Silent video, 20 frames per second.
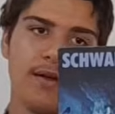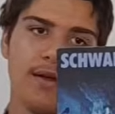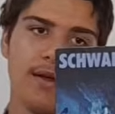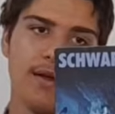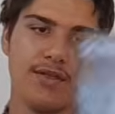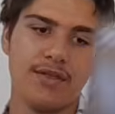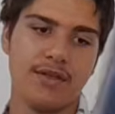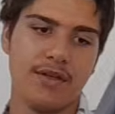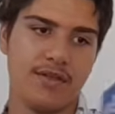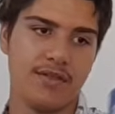
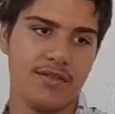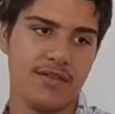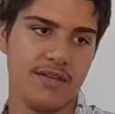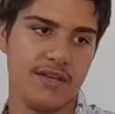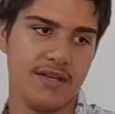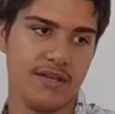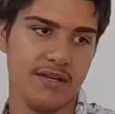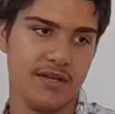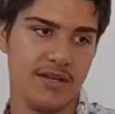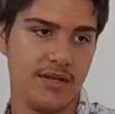And then
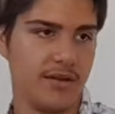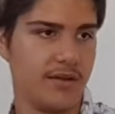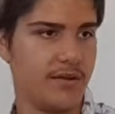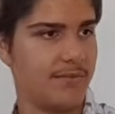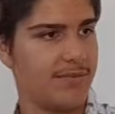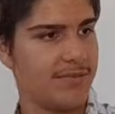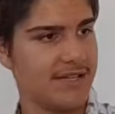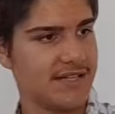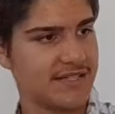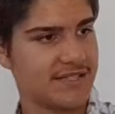the
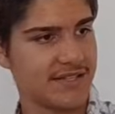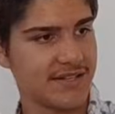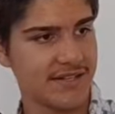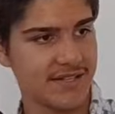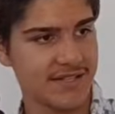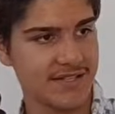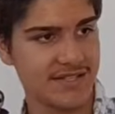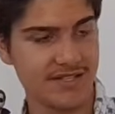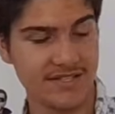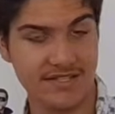
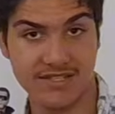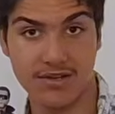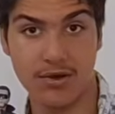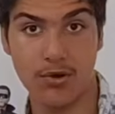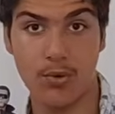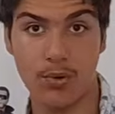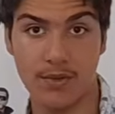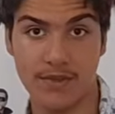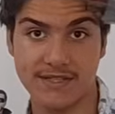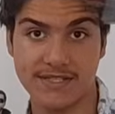PlayStation
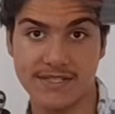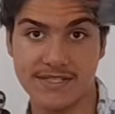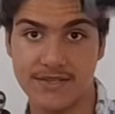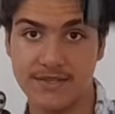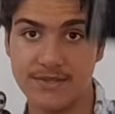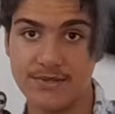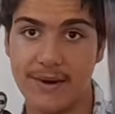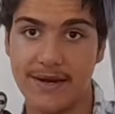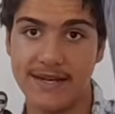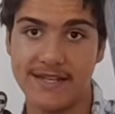Assault one, this is the
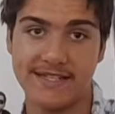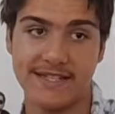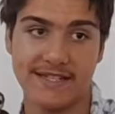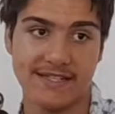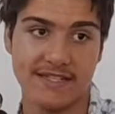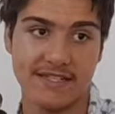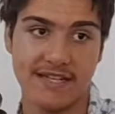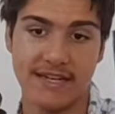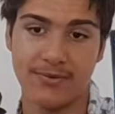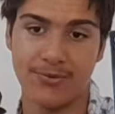
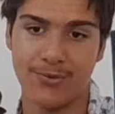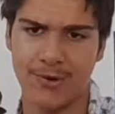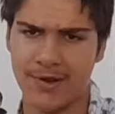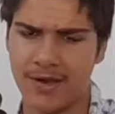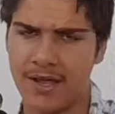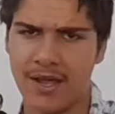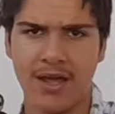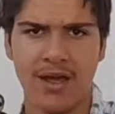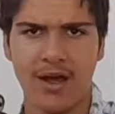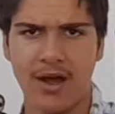2016 one.
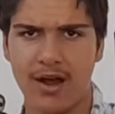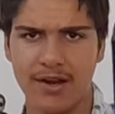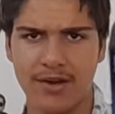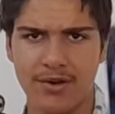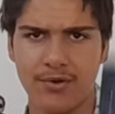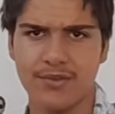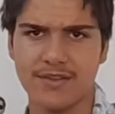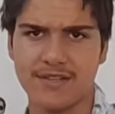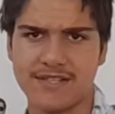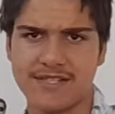I
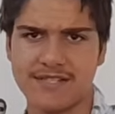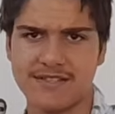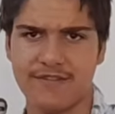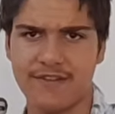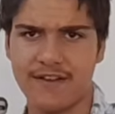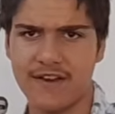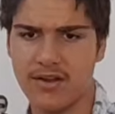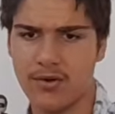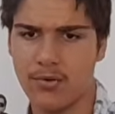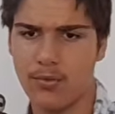got this
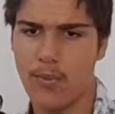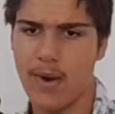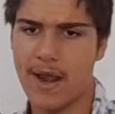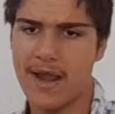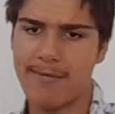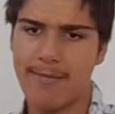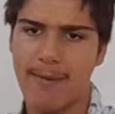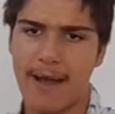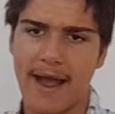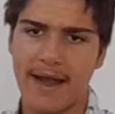figure way
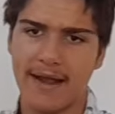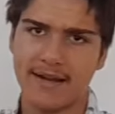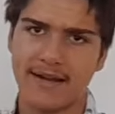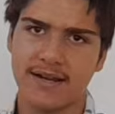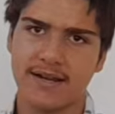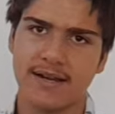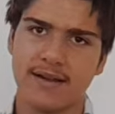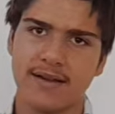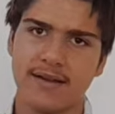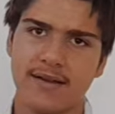back,
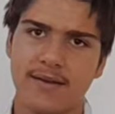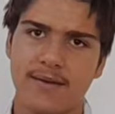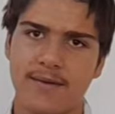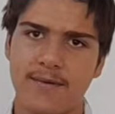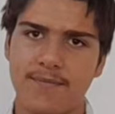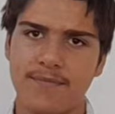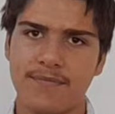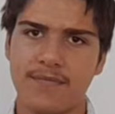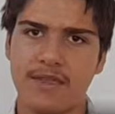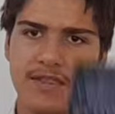
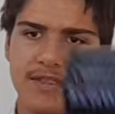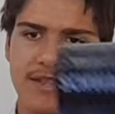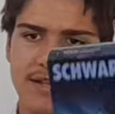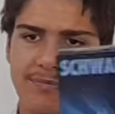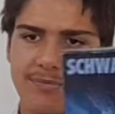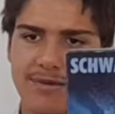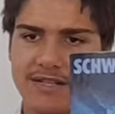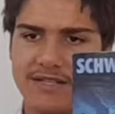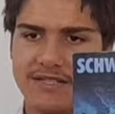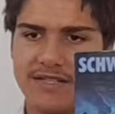the
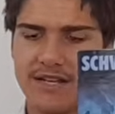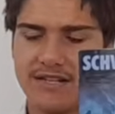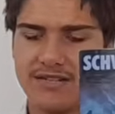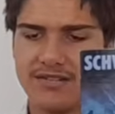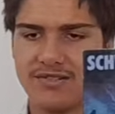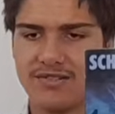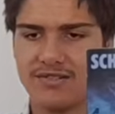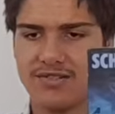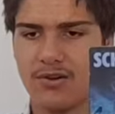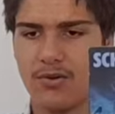
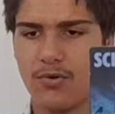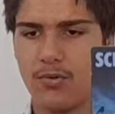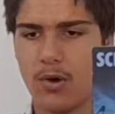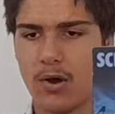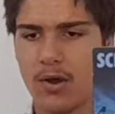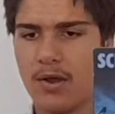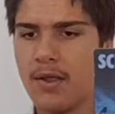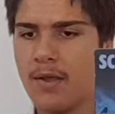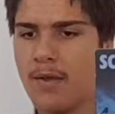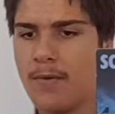PlayStation Assault
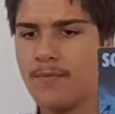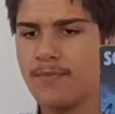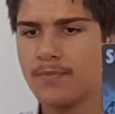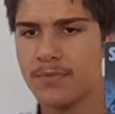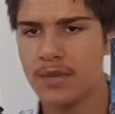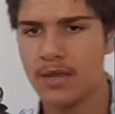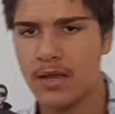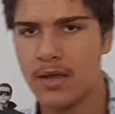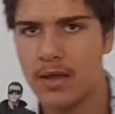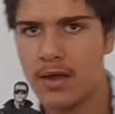one.
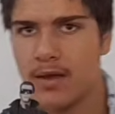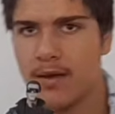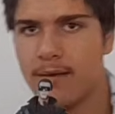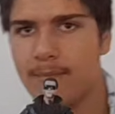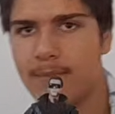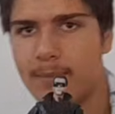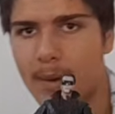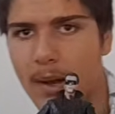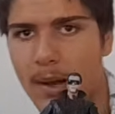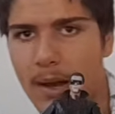
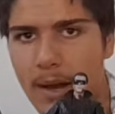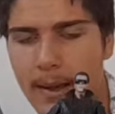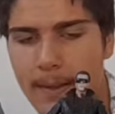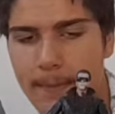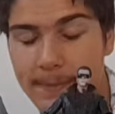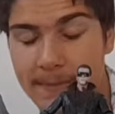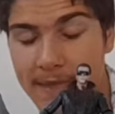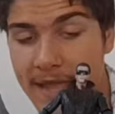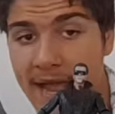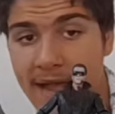
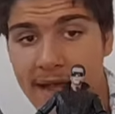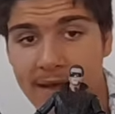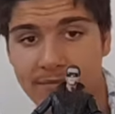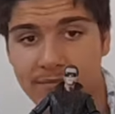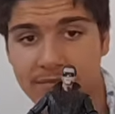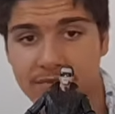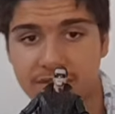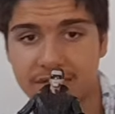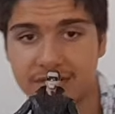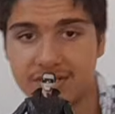But yeah,
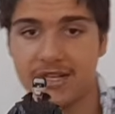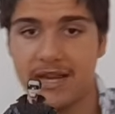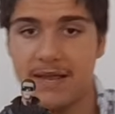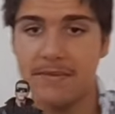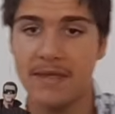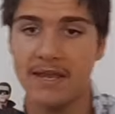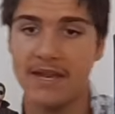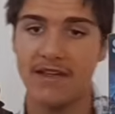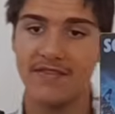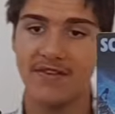it's a shame
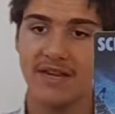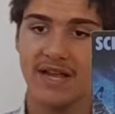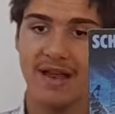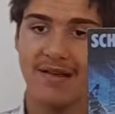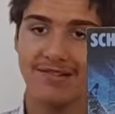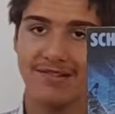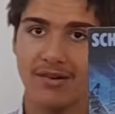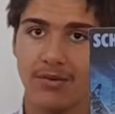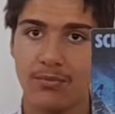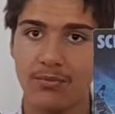they never
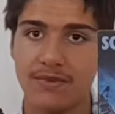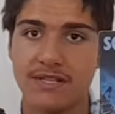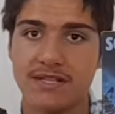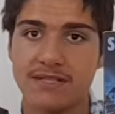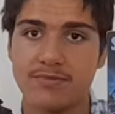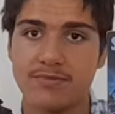carried on with these